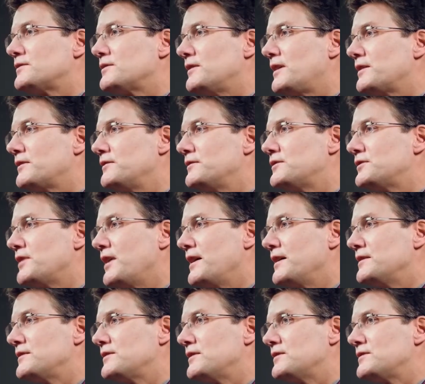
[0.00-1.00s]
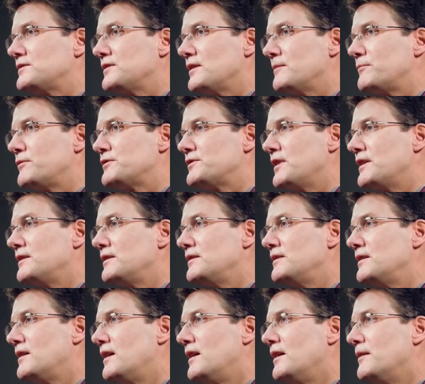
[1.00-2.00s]
a lot of good science that's
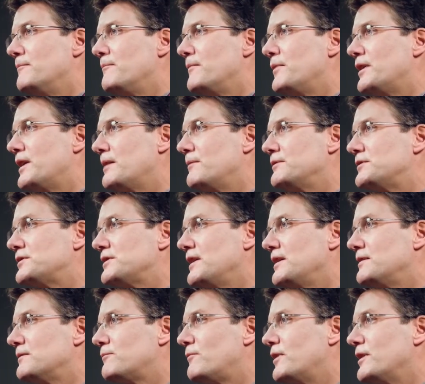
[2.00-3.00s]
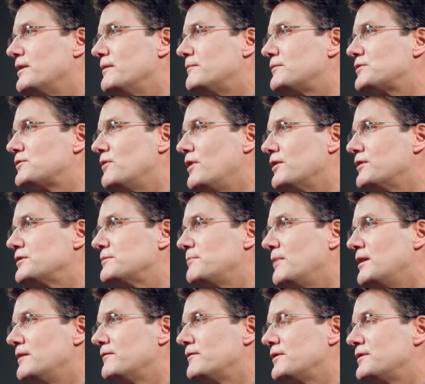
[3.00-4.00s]
presented, but I would say that one of the strongest
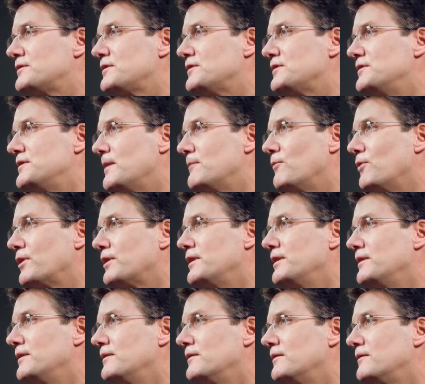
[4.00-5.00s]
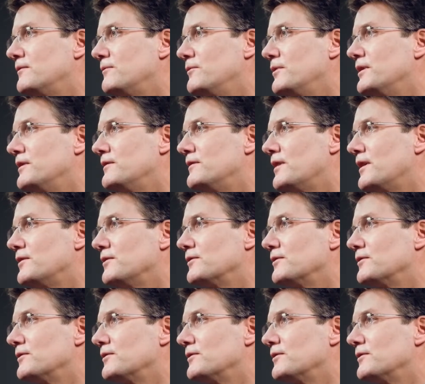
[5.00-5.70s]
benefits is networking with other